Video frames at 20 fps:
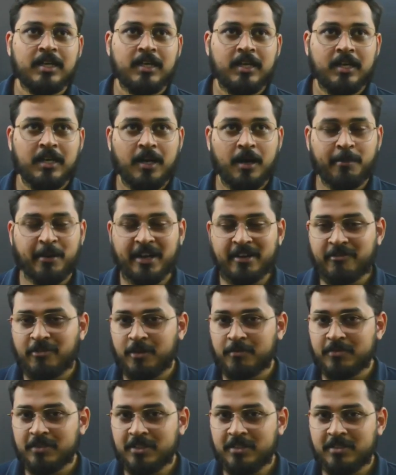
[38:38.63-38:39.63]
Apart from
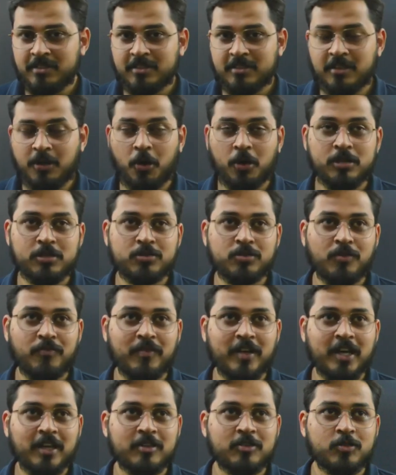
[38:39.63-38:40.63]
this, also we
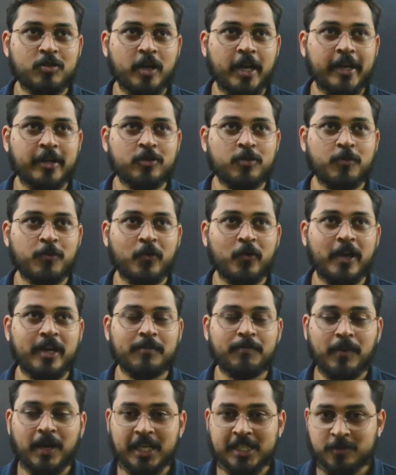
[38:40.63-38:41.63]
are trying to provide
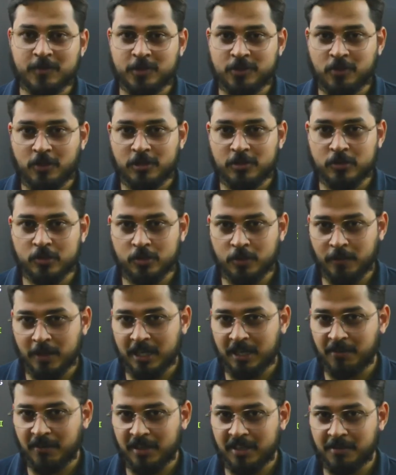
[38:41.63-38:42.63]
placements also. So
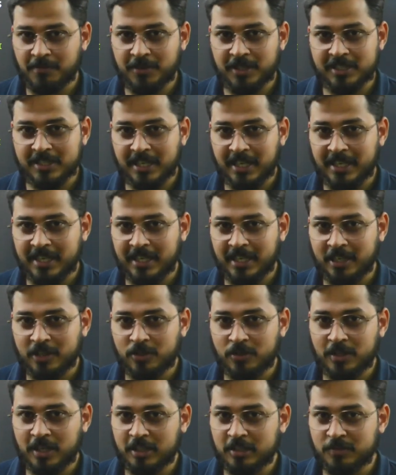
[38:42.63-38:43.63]
multiple companies are getting into
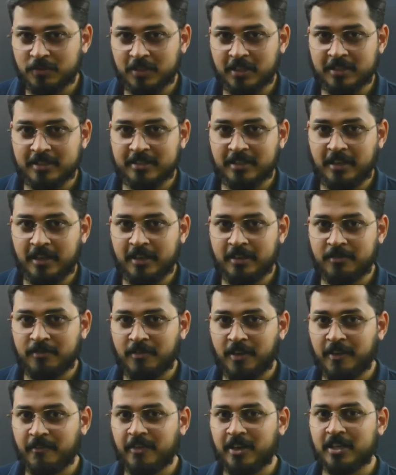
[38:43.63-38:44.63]
touch with us, and we
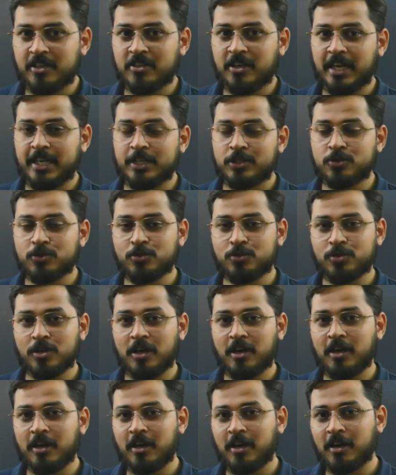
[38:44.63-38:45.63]
will try
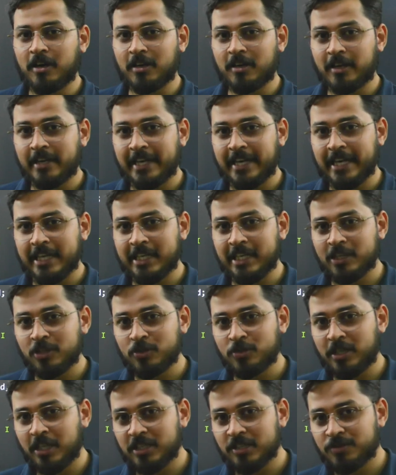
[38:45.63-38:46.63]
to get into
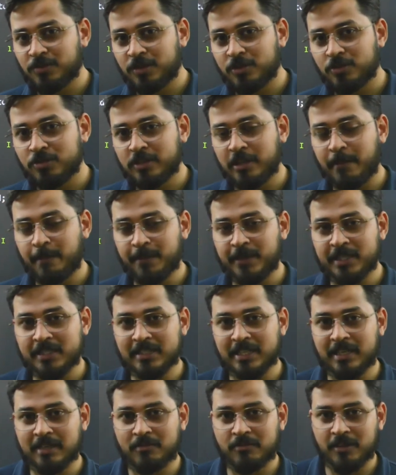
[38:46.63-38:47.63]
touch with those companies,
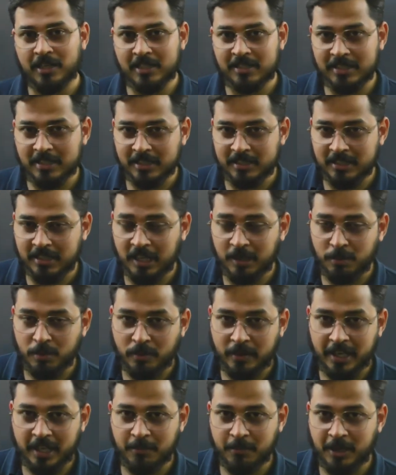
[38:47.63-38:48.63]
and we will start
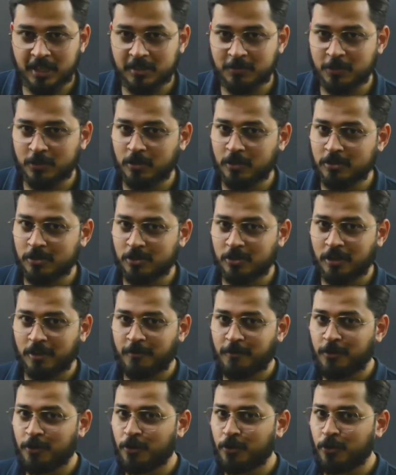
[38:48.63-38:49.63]
providing placements also. So
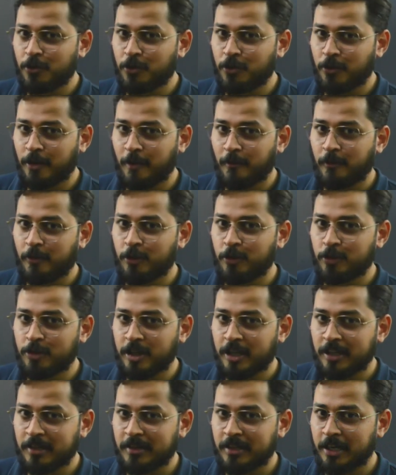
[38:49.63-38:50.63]
if you
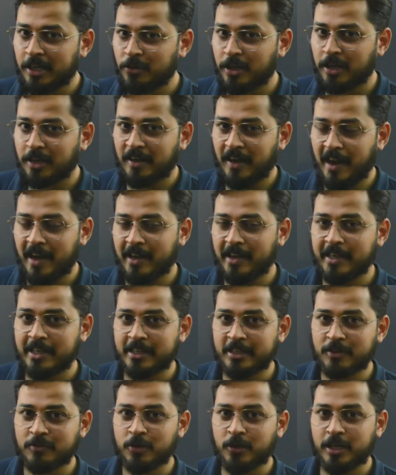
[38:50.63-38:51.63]
think that you can crack an
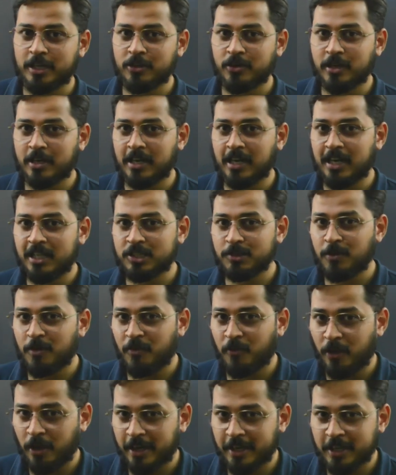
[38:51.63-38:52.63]
interview and you are eligible
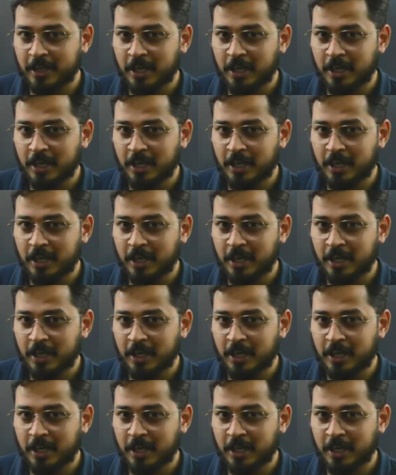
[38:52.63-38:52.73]
for it,